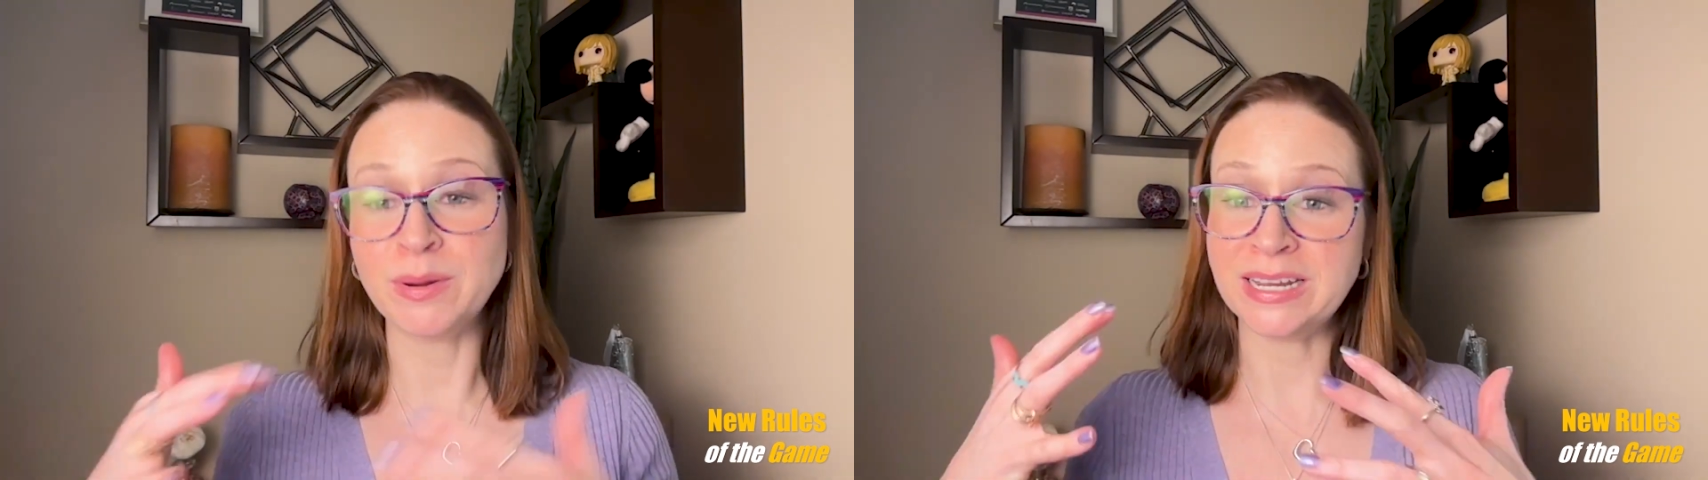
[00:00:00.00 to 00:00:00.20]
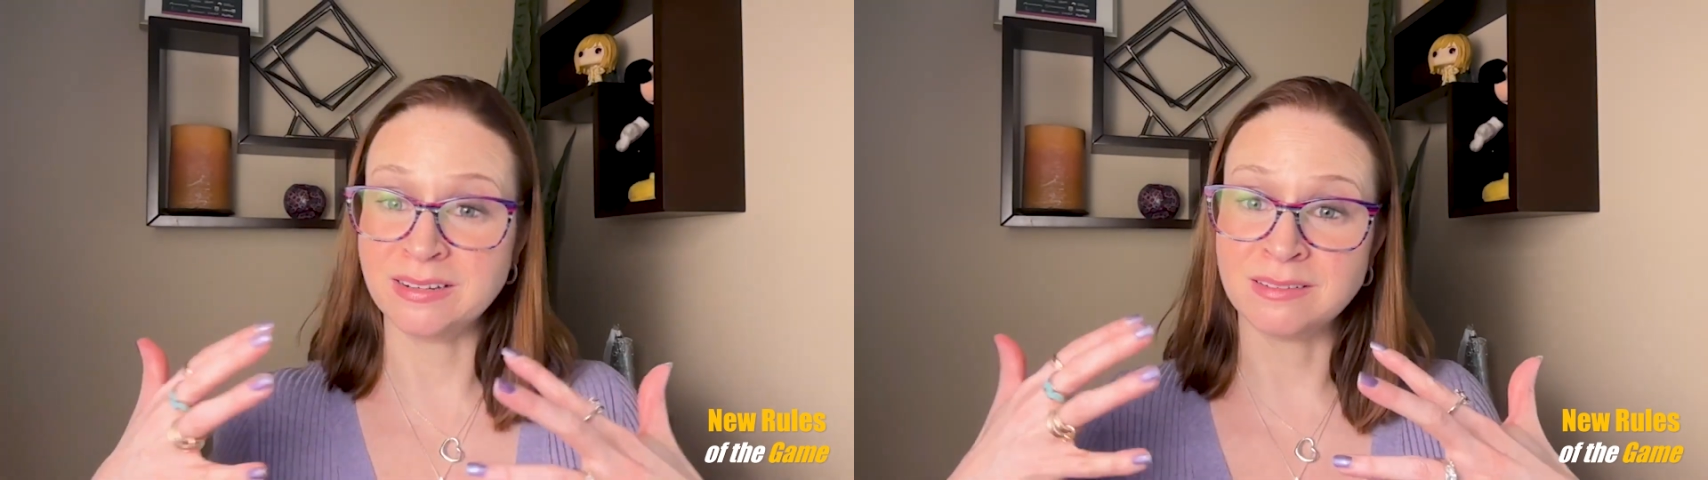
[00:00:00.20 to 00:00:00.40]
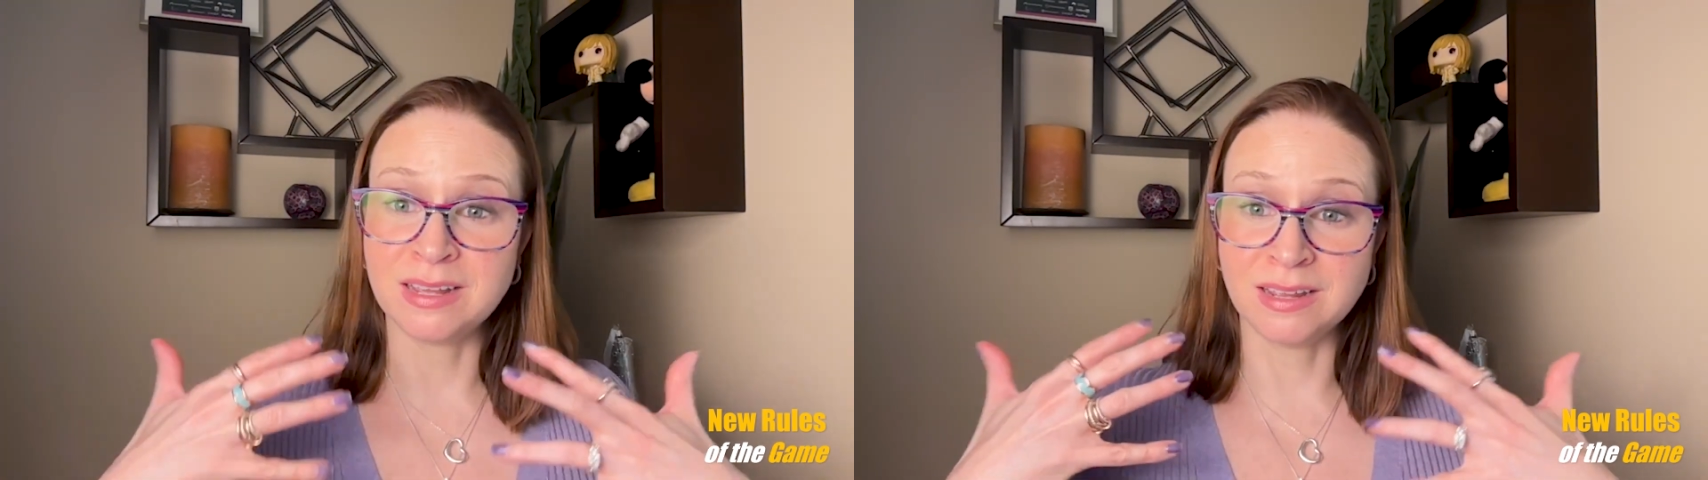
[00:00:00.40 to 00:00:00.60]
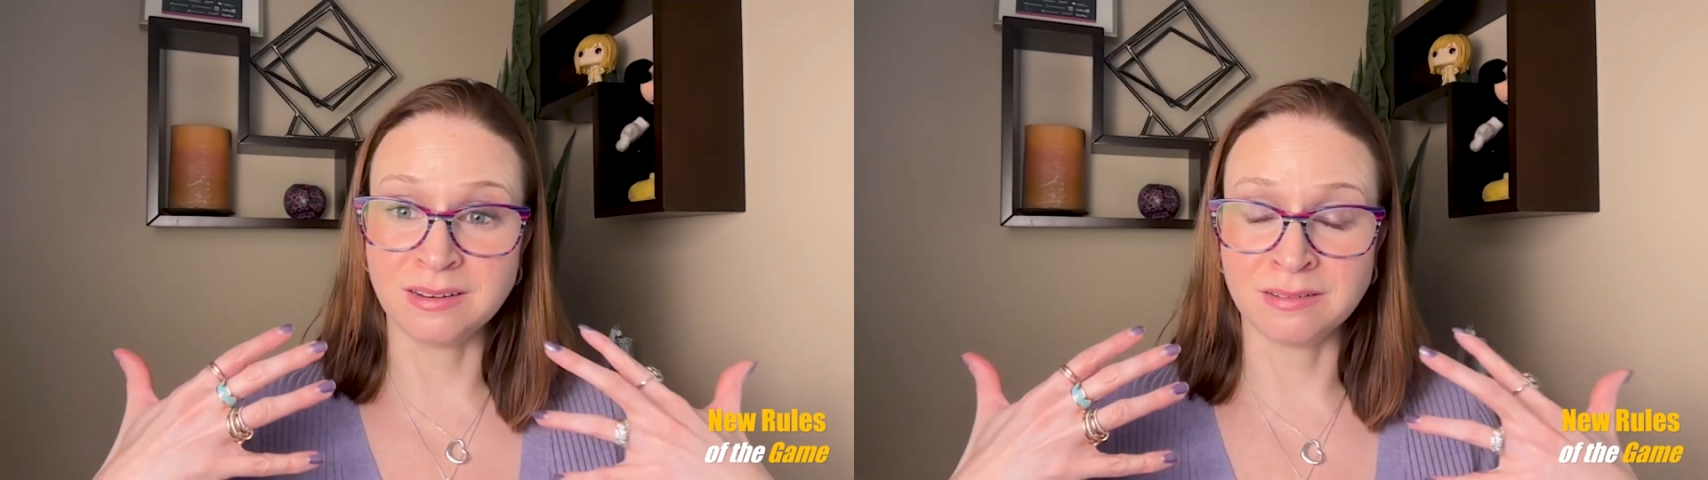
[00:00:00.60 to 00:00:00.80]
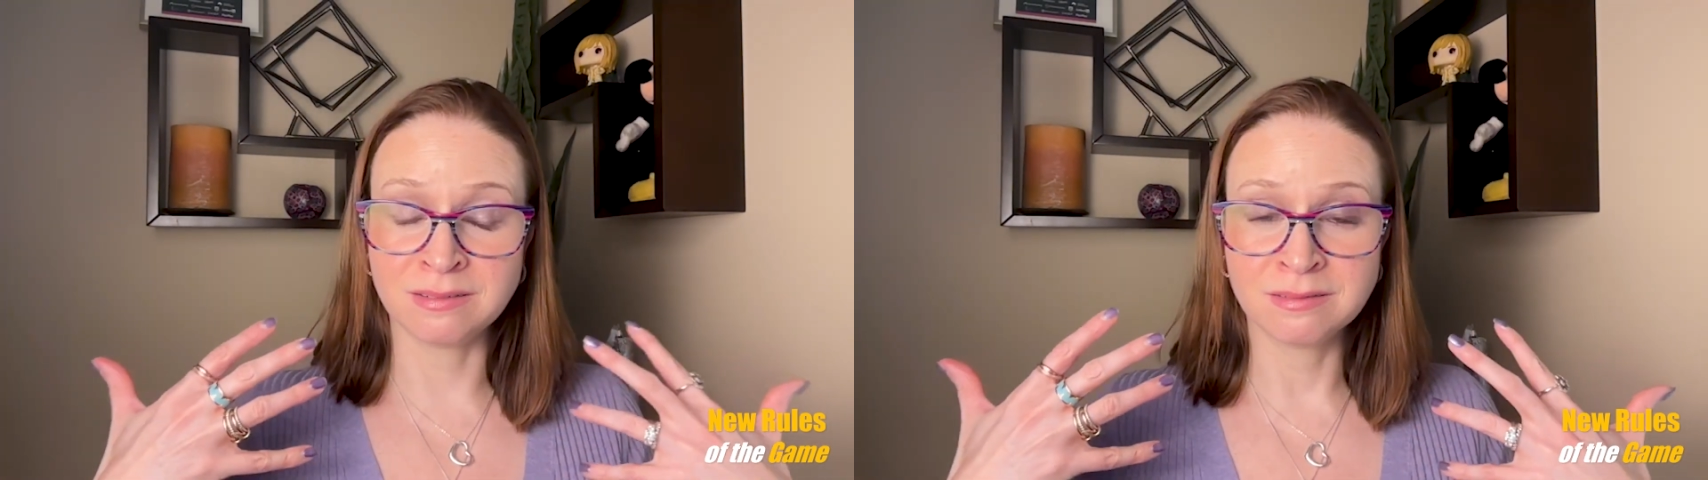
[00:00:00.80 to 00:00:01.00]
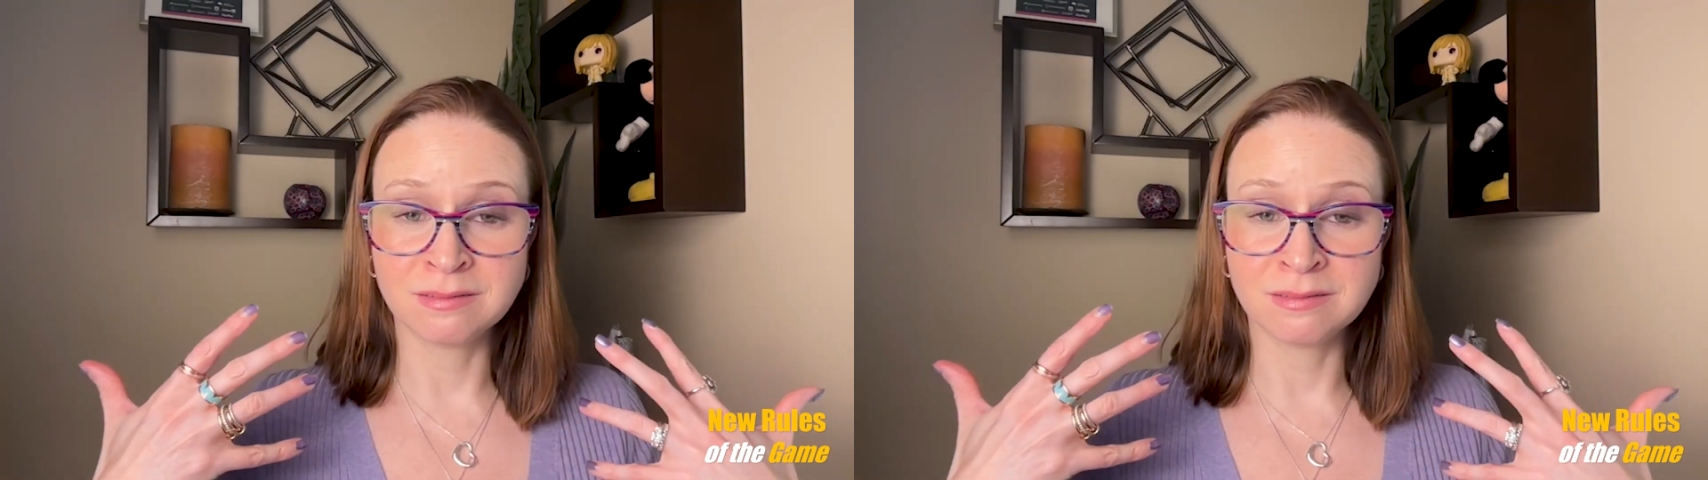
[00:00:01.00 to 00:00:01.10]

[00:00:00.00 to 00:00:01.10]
But in